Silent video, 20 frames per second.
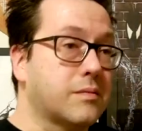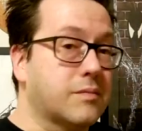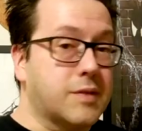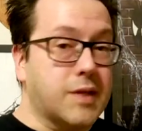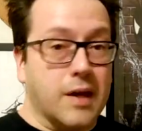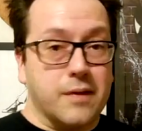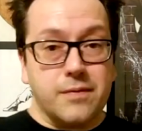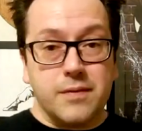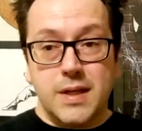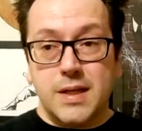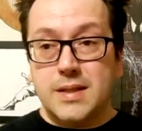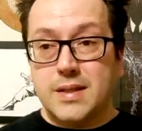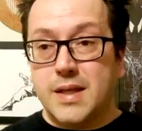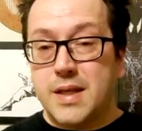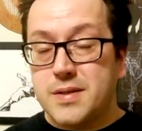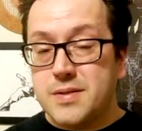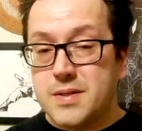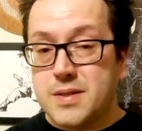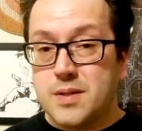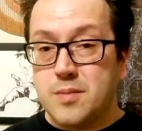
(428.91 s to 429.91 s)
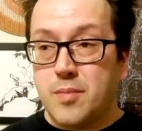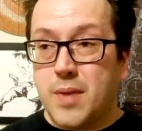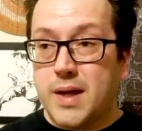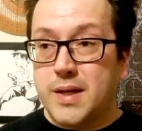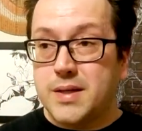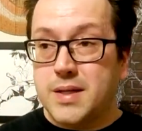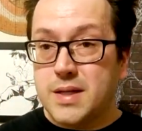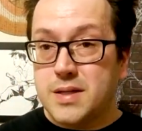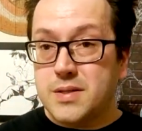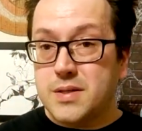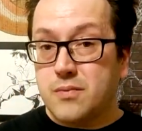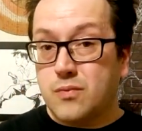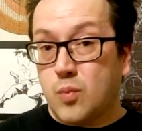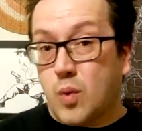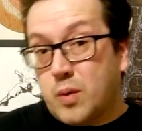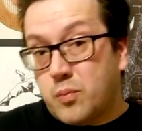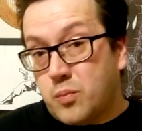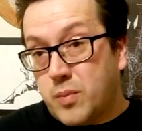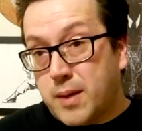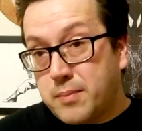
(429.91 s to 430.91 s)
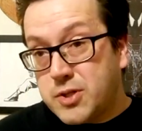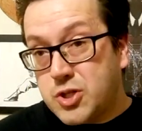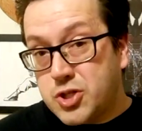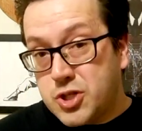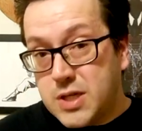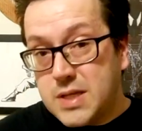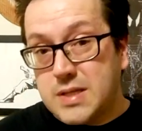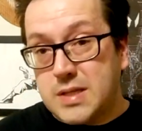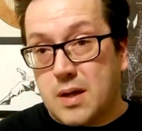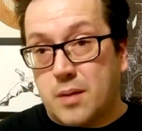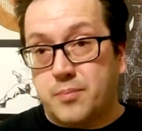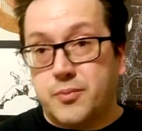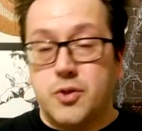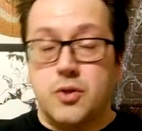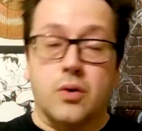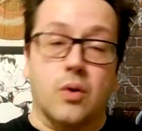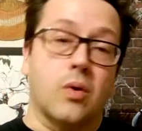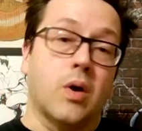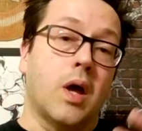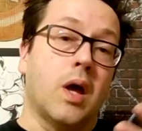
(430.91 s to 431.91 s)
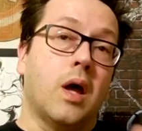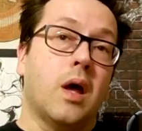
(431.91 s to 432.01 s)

definitely lends some ideas of what maybe she's up to.